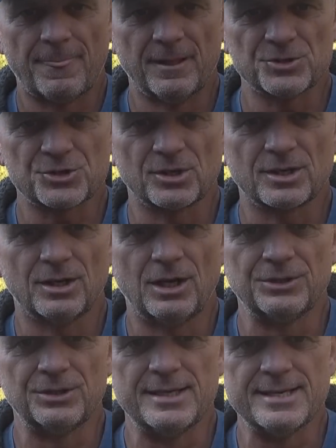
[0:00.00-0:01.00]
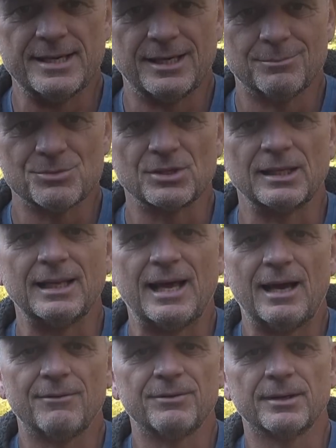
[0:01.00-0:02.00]
they'll start calling you names and
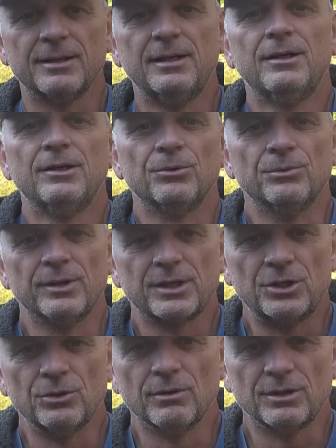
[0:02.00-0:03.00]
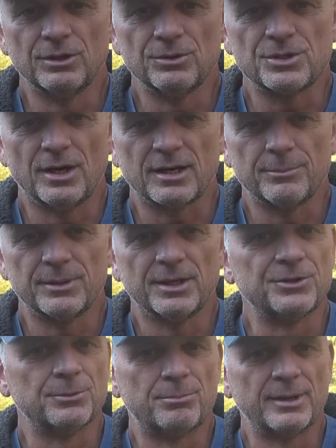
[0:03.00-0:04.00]
laughing, ridiculing you, talking
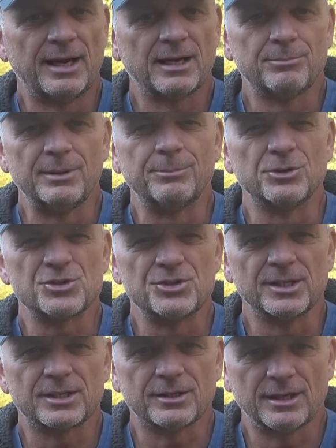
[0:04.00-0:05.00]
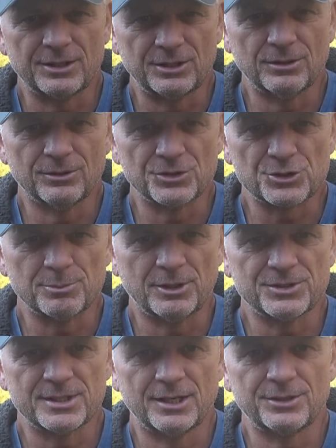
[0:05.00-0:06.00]
behind your back. People snicker at you in the
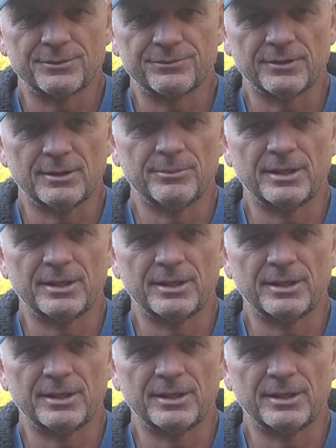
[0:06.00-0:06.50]
small town you're from,